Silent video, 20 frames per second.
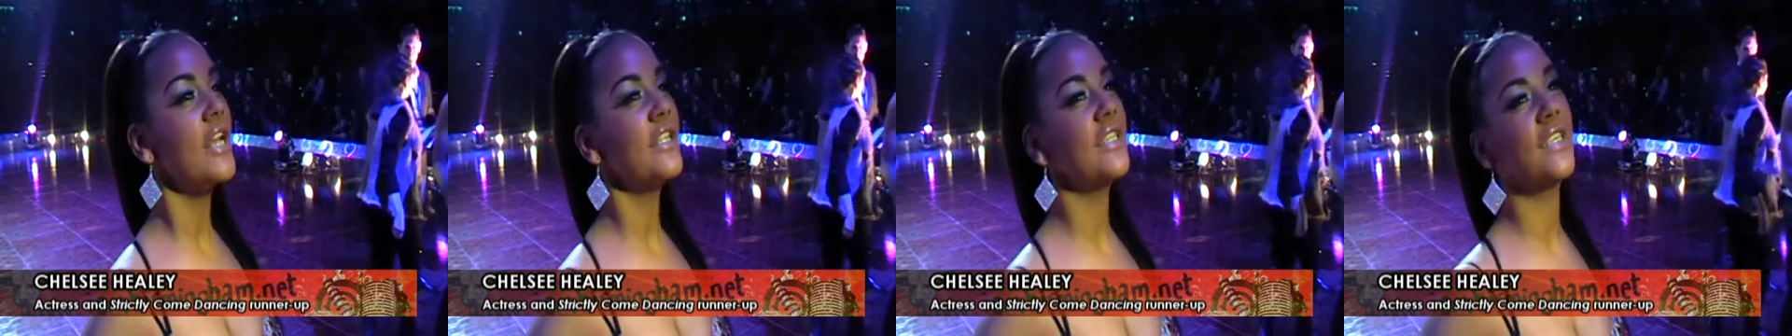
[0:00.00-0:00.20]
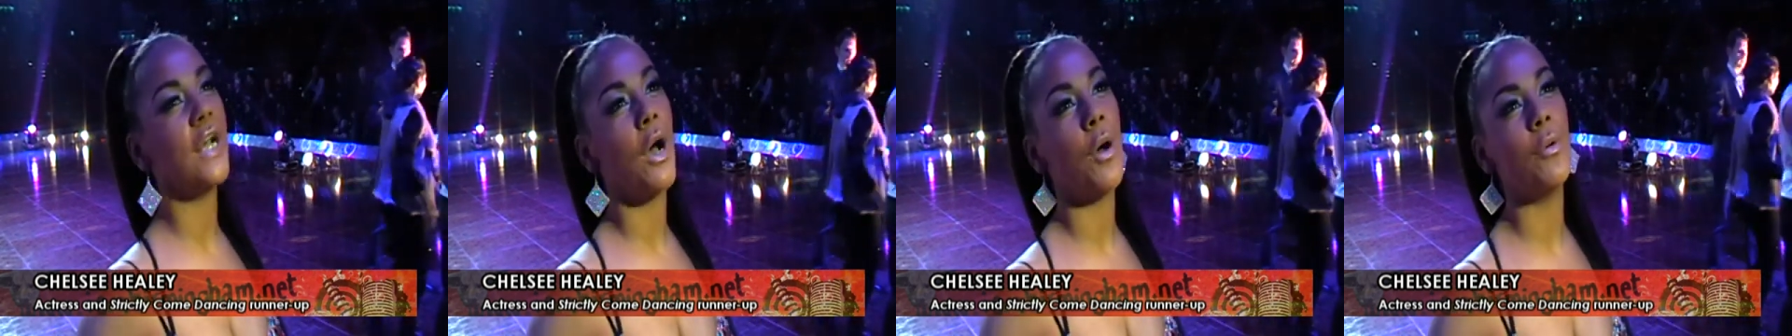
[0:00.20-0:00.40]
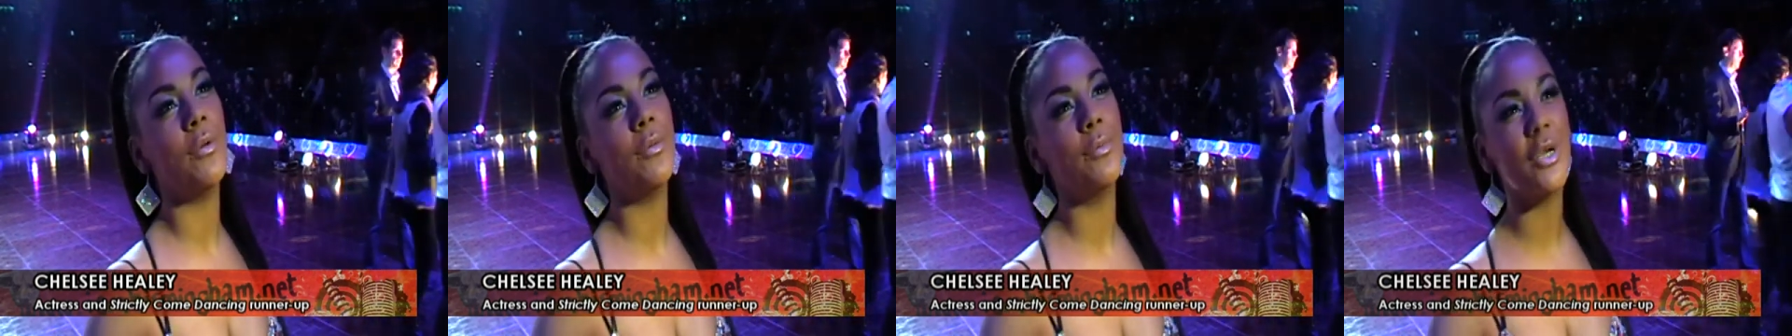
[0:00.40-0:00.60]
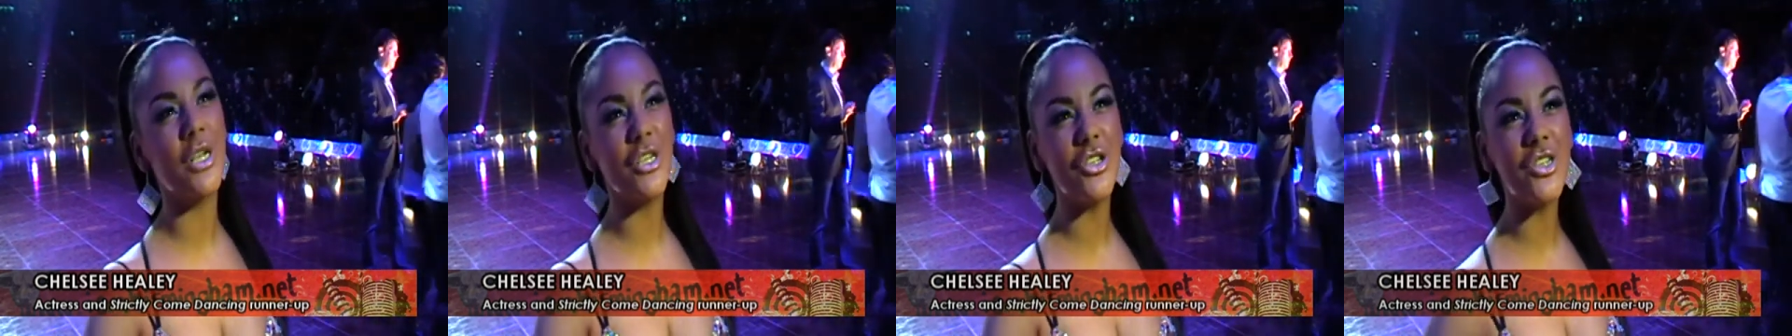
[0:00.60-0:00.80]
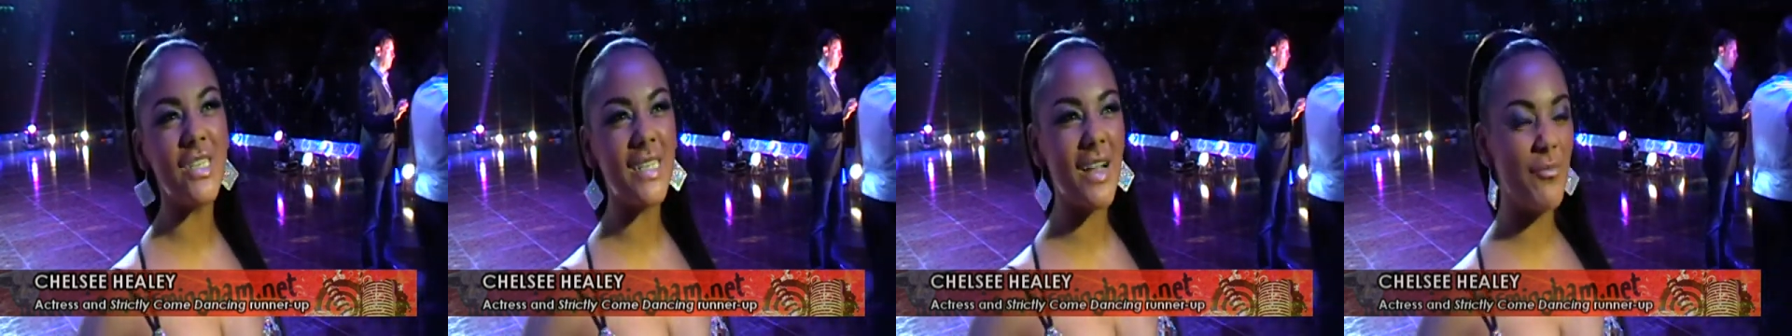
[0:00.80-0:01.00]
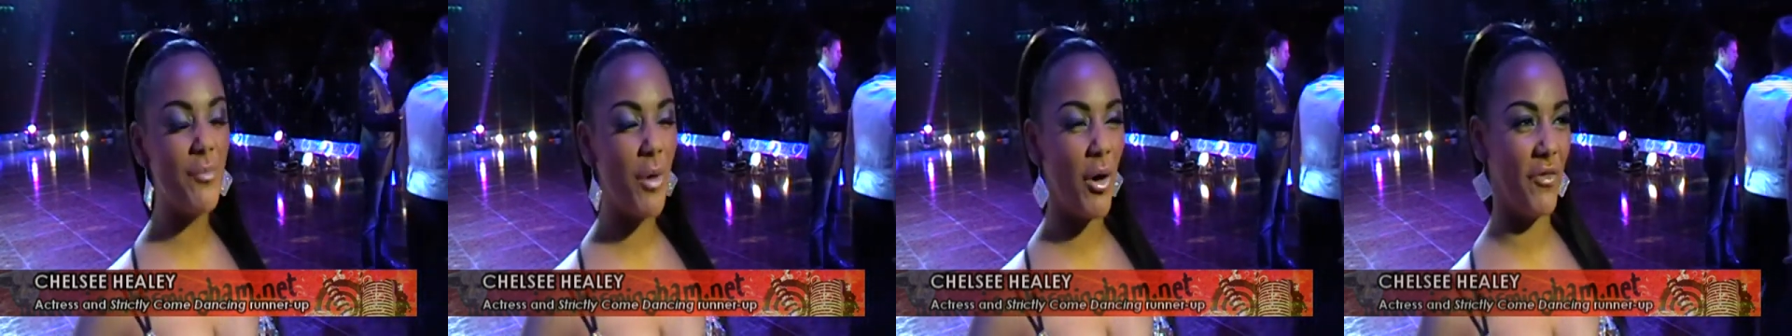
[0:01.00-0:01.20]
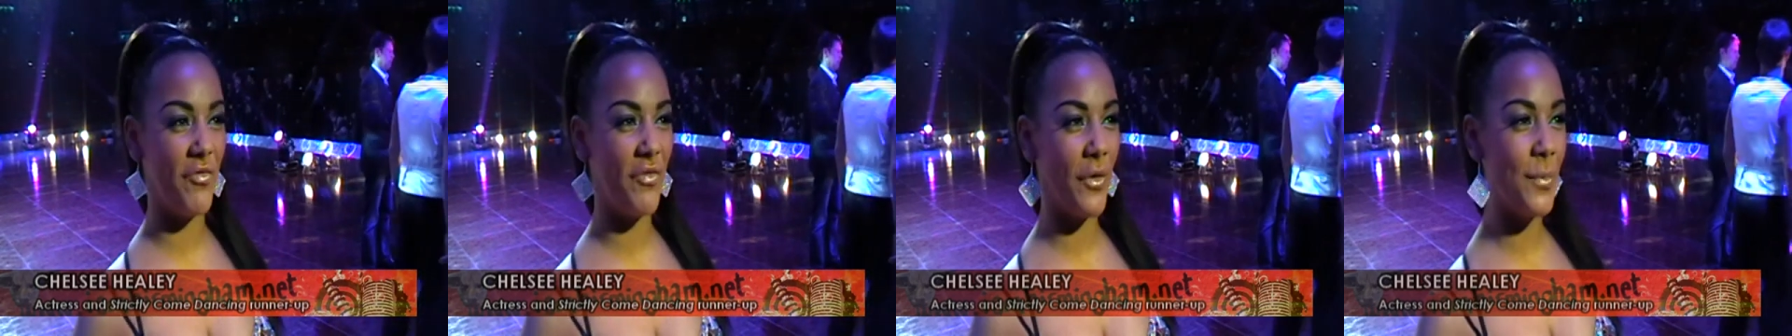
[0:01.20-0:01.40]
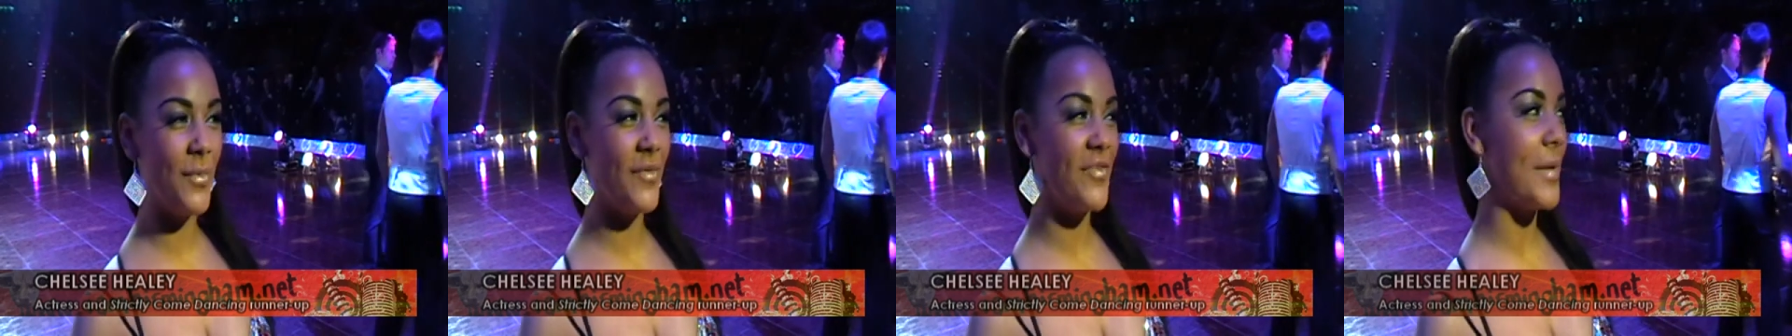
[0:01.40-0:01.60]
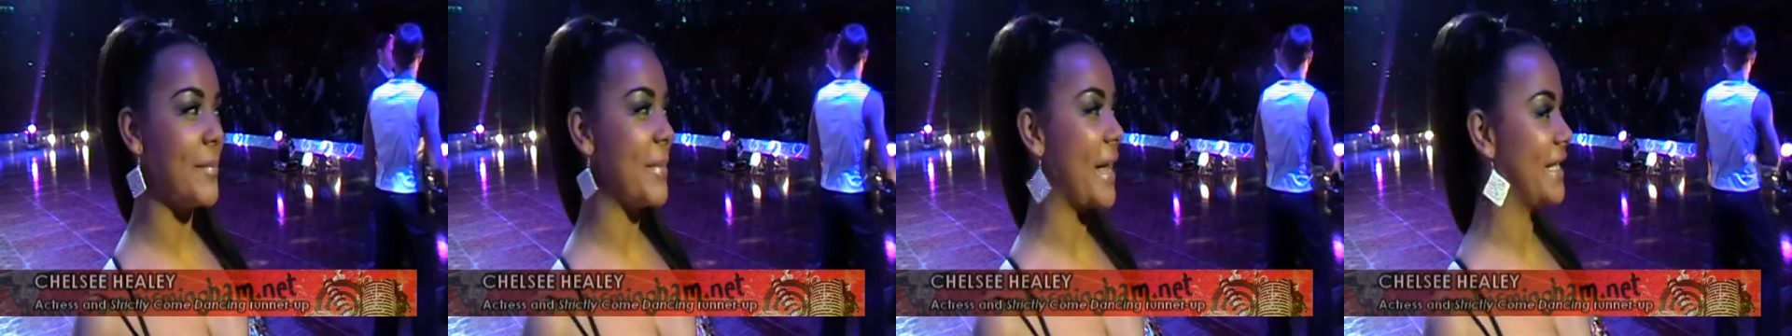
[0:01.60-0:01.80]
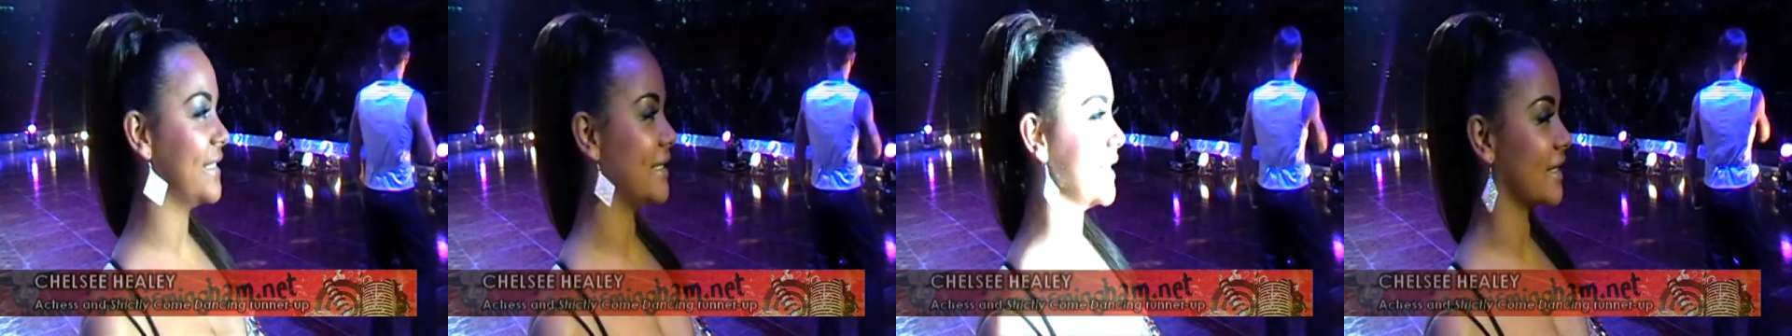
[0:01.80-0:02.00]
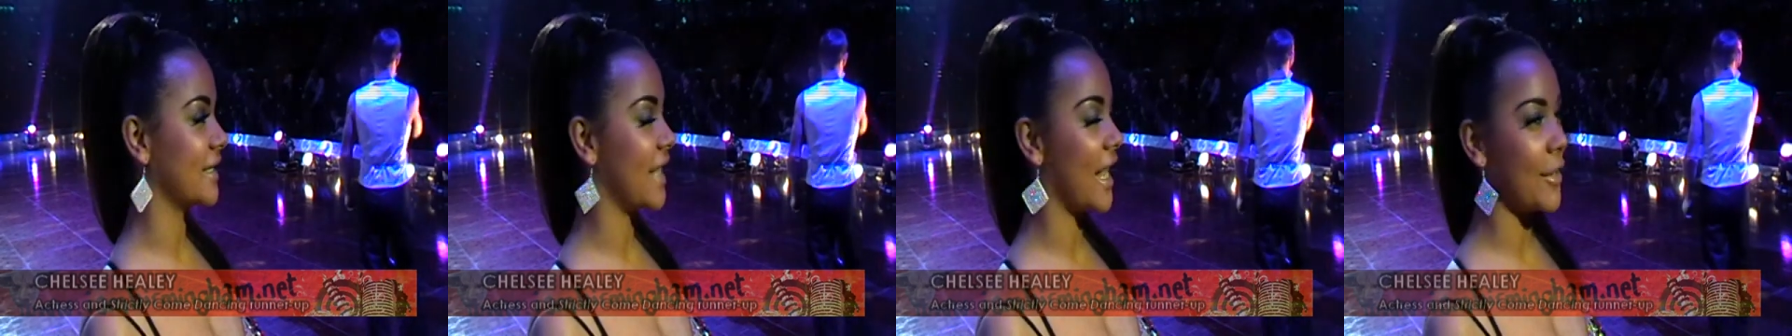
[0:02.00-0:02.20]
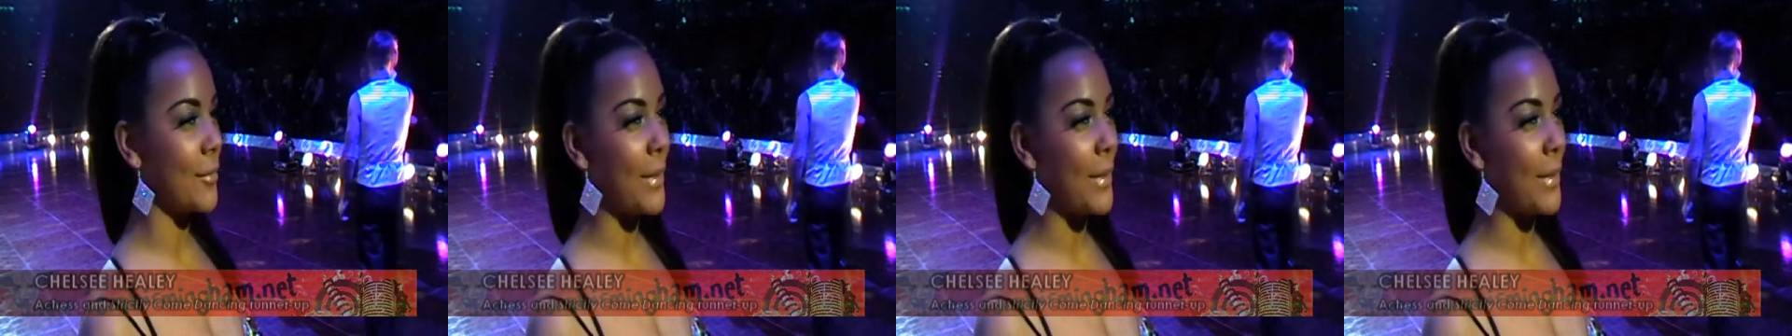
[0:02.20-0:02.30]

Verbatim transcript: So we could just have more fun with it basically.